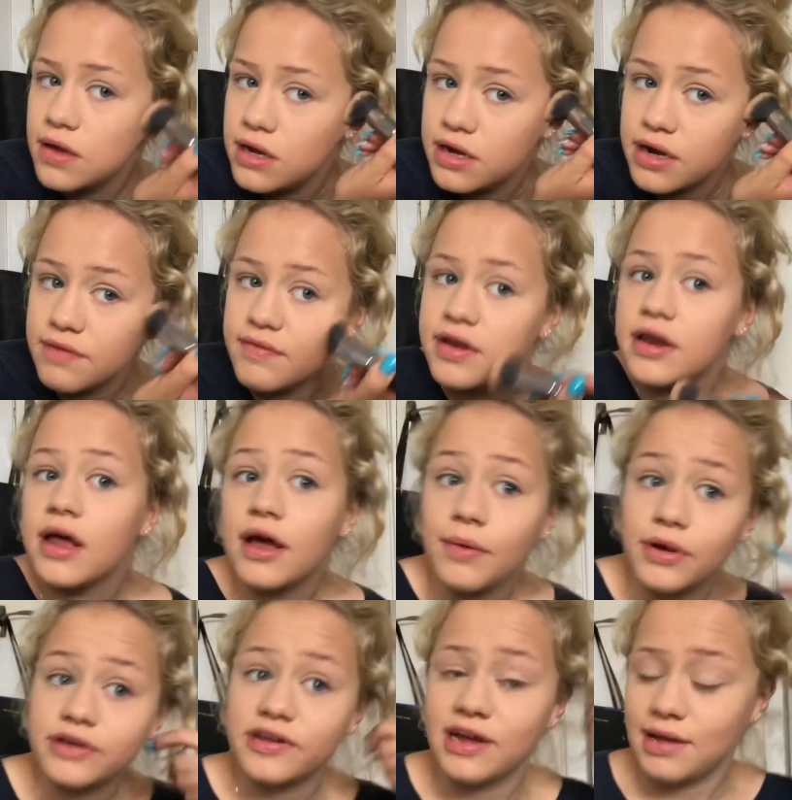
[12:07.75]
I don't even know
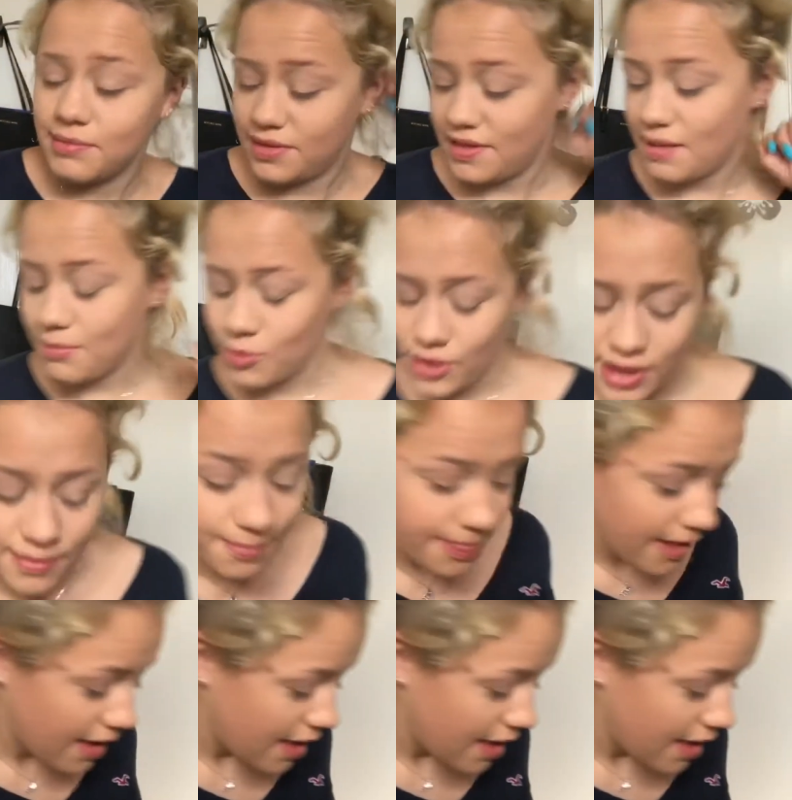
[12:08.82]
what time at that point.